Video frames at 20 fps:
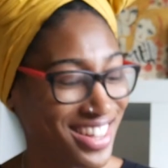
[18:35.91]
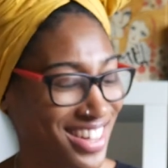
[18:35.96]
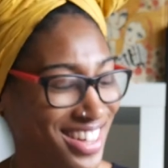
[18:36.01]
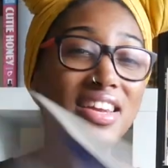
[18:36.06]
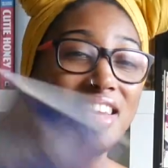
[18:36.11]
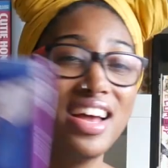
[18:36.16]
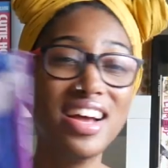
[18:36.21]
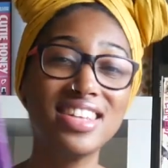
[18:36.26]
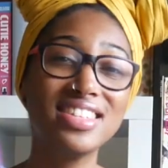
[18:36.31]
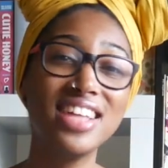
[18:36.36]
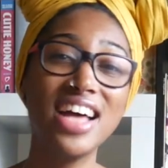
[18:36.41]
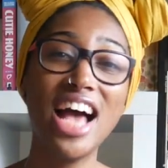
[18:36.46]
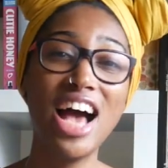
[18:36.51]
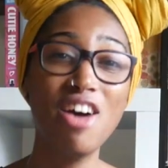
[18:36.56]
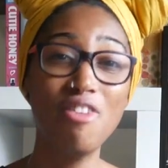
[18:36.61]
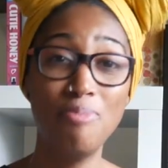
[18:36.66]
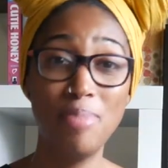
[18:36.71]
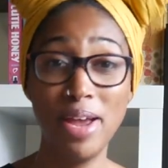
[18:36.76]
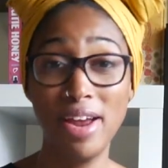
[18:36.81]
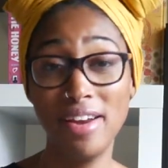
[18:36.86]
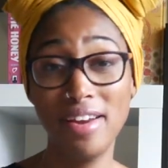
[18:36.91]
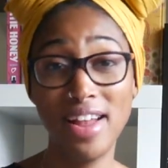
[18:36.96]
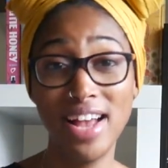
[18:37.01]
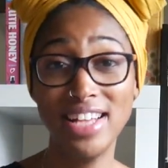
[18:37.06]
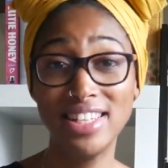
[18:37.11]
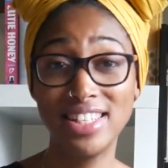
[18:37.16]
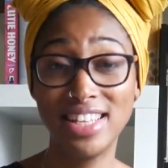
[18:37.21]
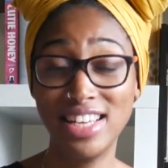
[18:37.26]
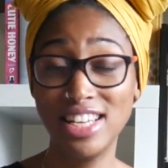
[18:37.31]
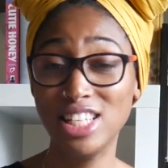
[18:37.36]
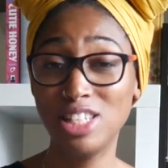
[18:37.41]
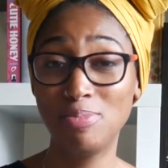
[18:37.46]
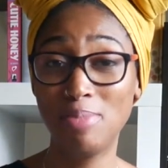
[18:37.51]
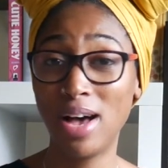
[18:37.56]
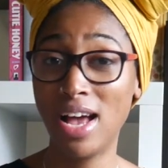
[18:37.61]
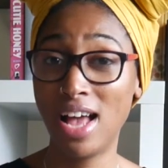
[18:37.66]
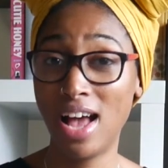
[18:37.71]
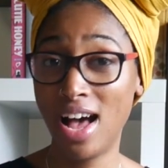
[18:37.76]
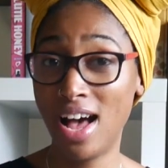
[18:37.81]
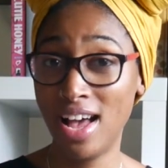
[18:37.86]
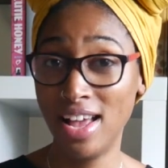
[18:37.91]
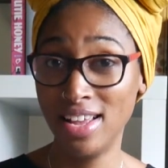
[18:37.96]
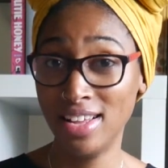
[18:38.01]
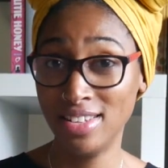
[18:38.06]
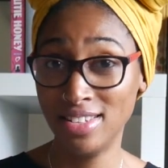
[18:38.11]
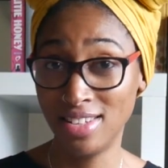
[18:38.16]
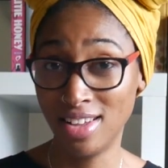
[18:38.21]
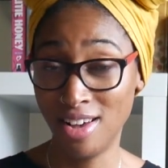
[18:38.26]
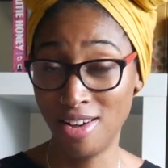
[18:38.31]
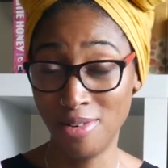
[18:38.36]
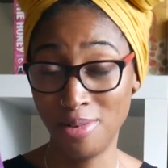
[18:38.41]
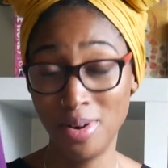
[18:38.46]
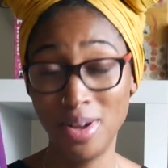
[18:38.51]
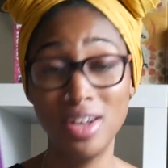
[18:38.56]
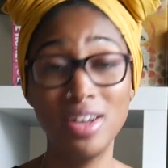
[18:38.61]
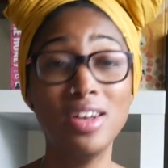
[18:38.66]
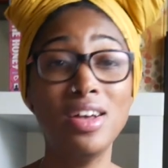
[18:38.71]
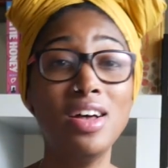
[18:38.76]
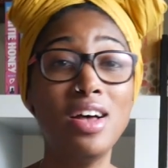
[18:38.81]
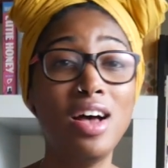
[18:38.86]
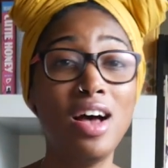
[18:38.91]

Next I have Paradise Kiss by Ayazawa.